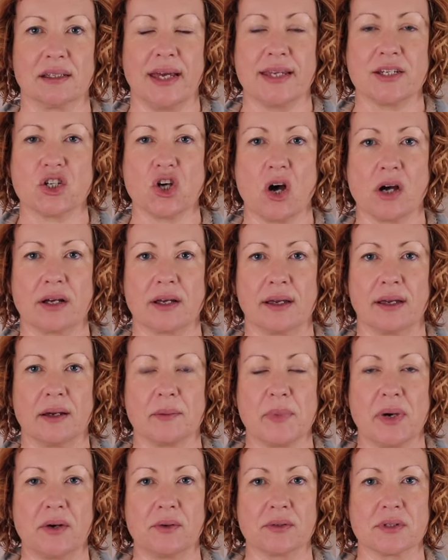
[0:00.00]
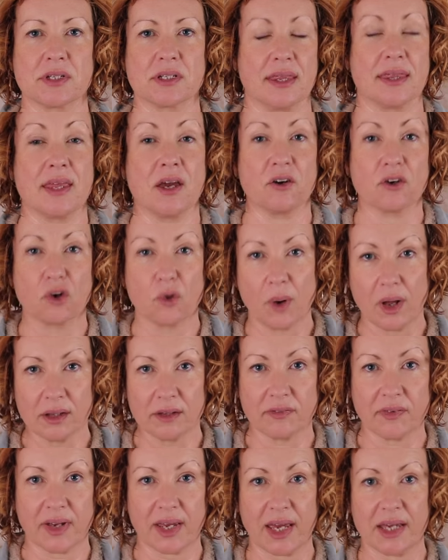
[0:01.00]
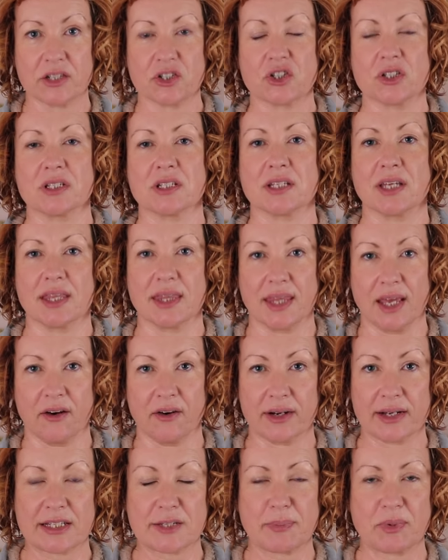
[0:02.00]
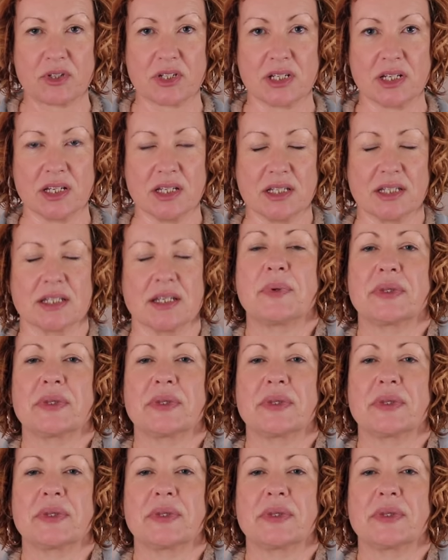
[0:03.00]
and talking about their qualifications and their expertise,